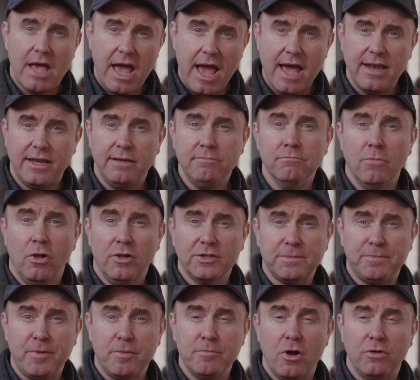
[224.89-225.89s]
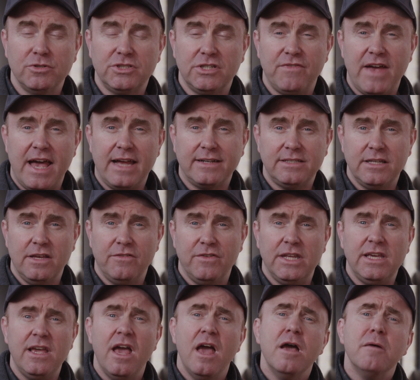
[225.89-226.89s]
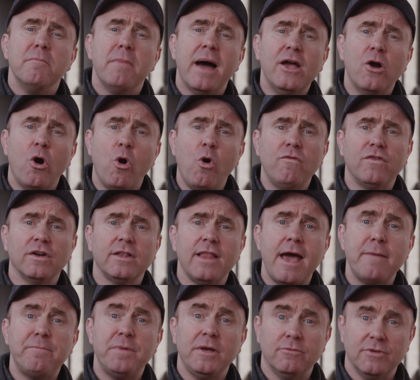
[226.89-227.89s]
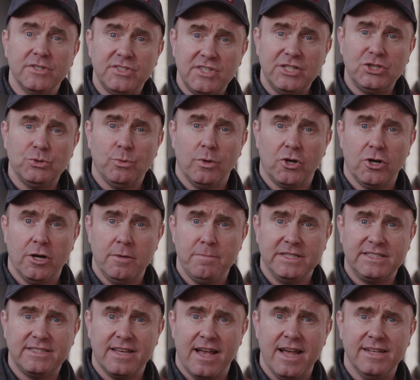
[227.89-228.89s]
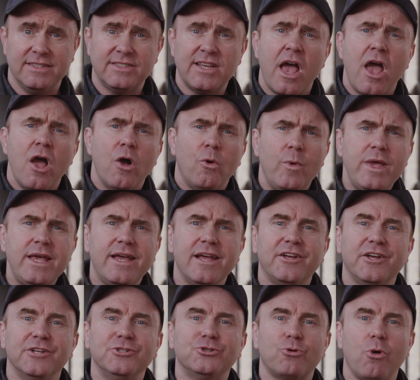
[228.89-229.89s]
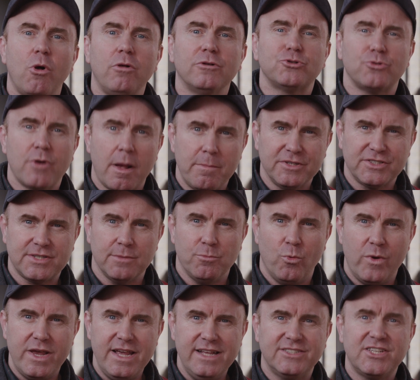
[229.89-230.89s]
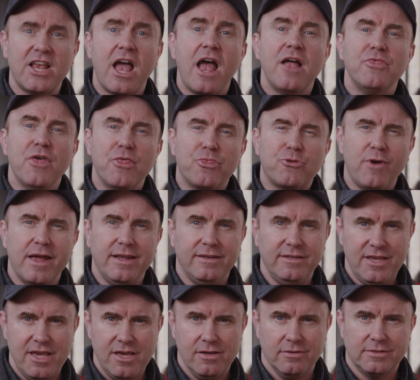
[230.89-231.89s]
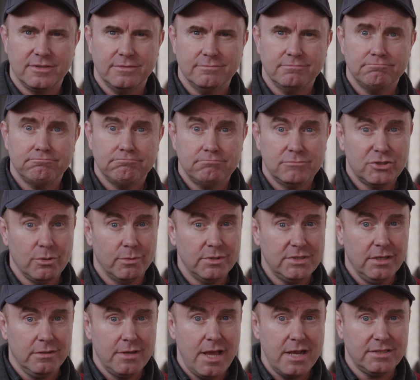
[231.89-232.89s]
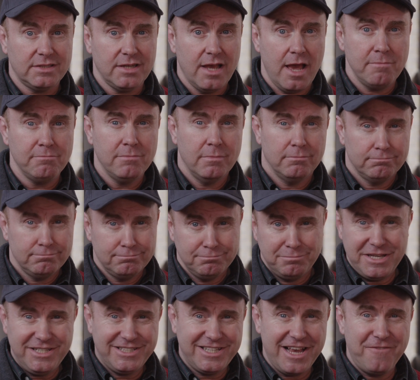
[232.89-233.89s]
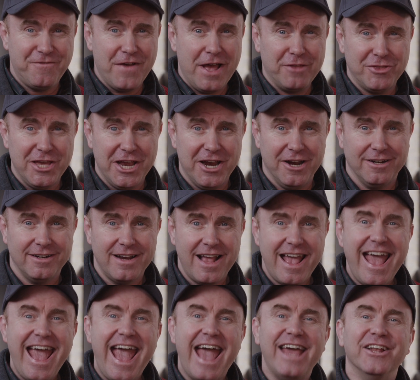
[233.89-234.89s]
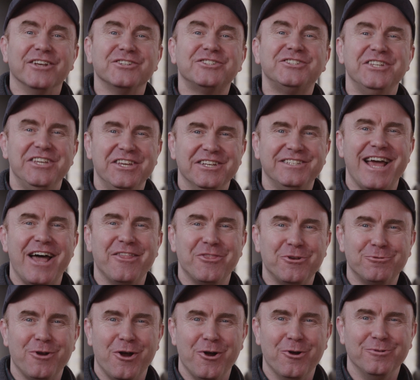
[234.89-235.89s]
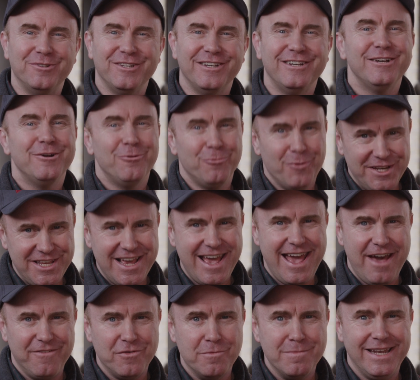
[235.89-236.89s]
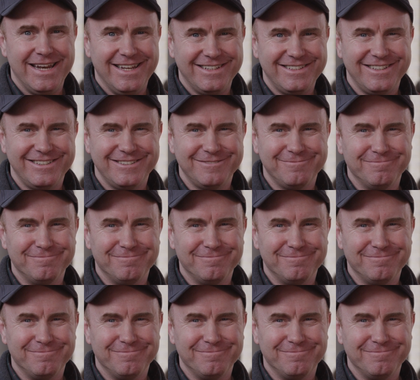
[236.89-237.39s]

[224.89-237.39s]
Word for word: Adding multiple modes of activity by overlapping residual herbicides, we can control troublesome weeds that threaten yield. So until next time, be safe out there, and I'll see you down the road when you have a minute.